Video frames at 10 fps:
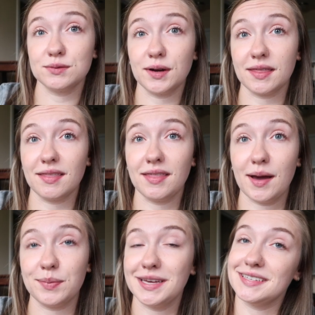With
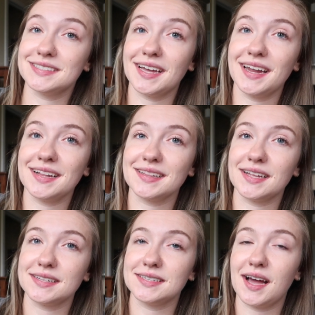that being said,
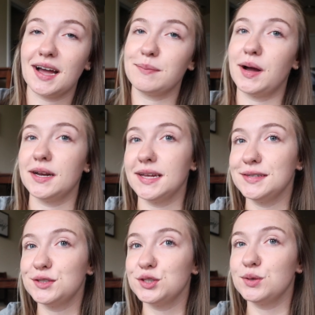let's hop on
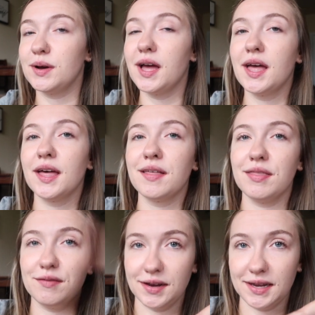into the